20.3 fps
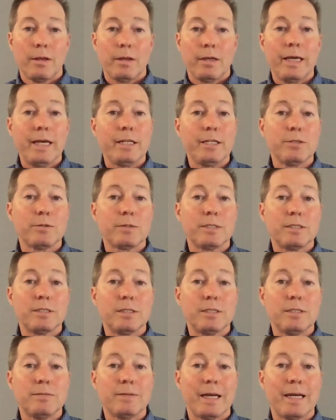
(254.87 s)
And you'll
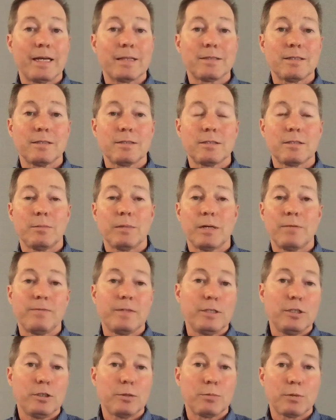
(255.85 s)
receive access to my
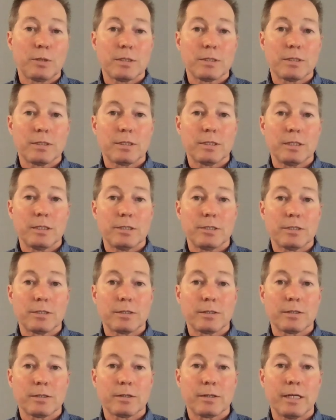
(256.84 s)
video
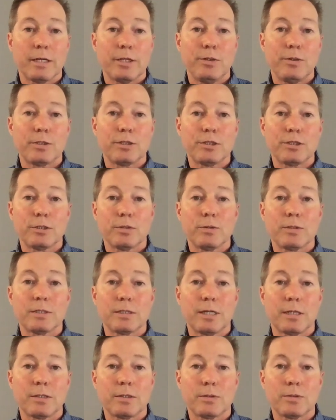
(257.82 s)
presentation that you can show
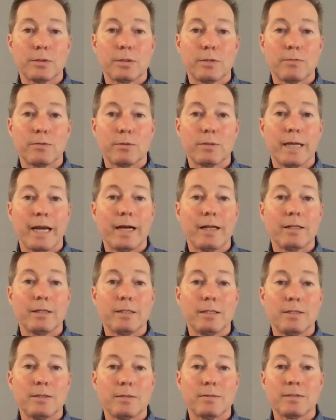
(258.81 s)
sellers of the
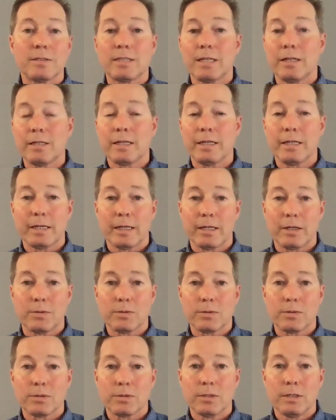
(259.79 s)
realities of selling a
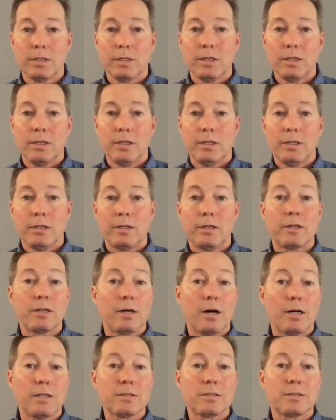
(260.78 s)
house, the
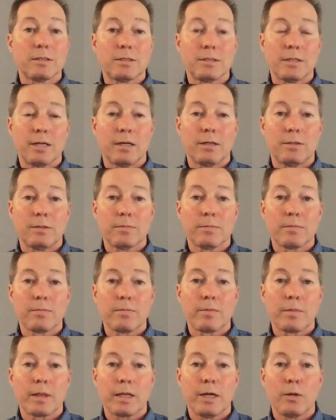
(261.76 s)
cost to sell,
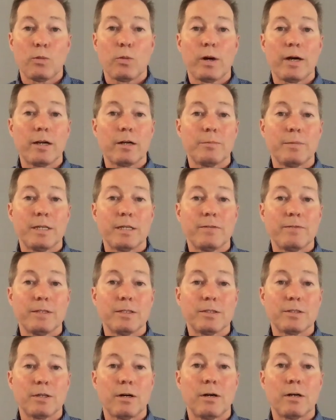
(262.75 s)
and why our
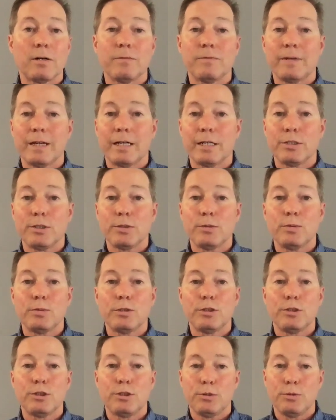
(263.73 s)
benefits are of value
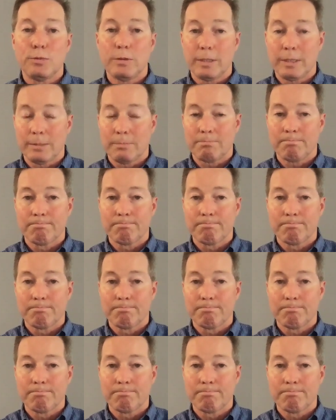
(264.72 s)
to them.